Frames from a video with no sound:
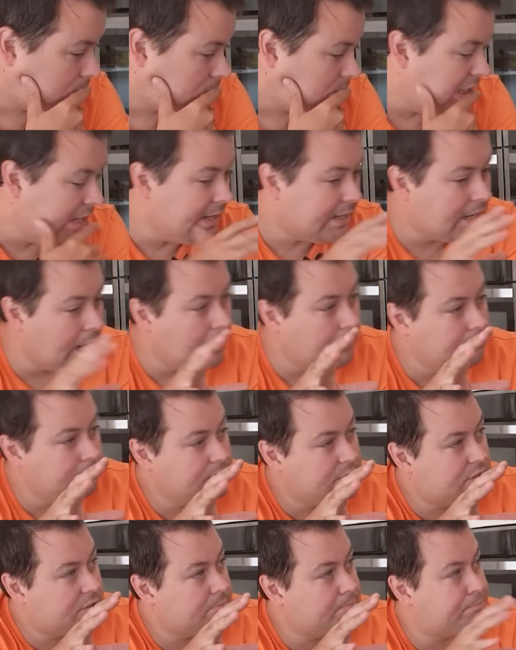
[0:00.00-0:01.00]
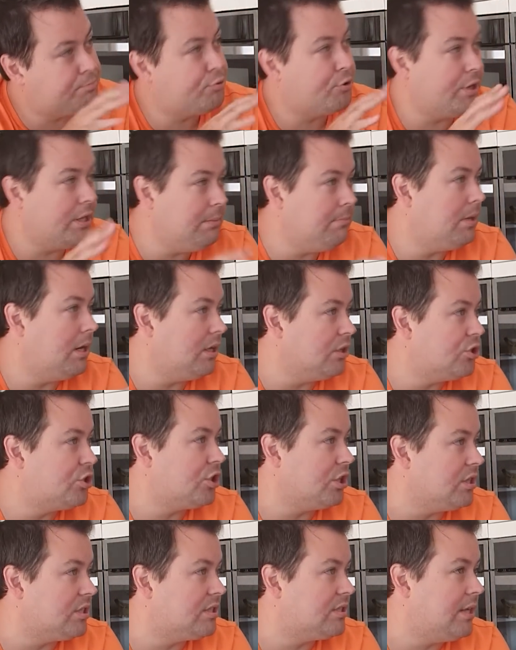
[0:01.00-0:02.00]
it comes pretty much
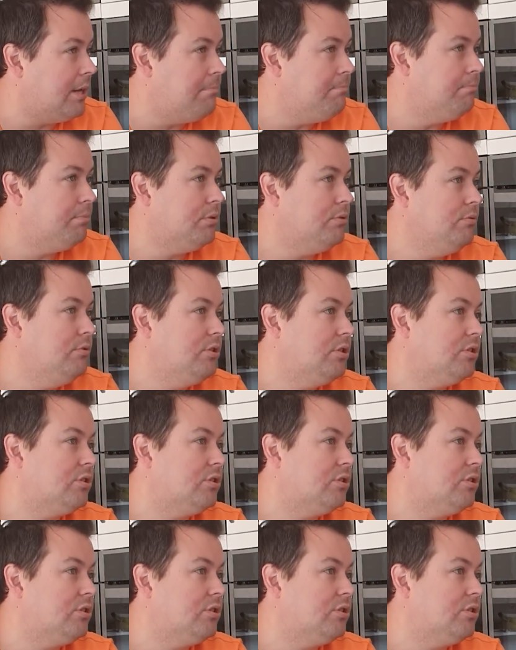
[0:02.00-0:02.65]
assembled,